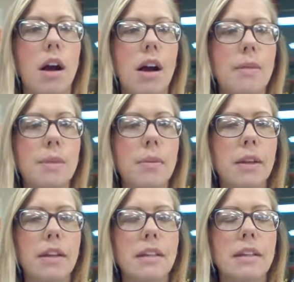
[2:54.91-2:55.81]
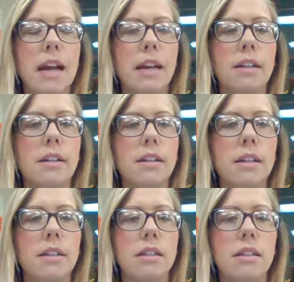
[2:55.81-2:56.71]
Something that's not on this
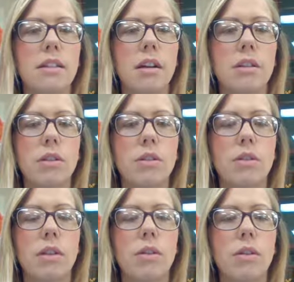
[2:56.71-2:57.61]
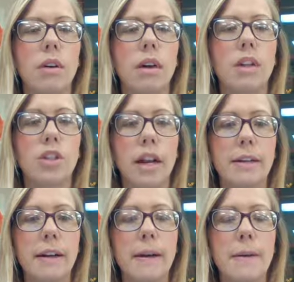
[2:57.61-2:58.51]
list is also your
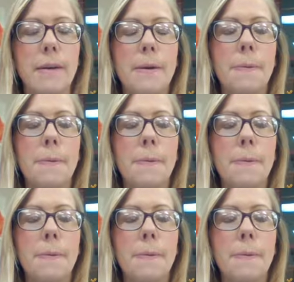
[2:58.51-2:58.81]
agenda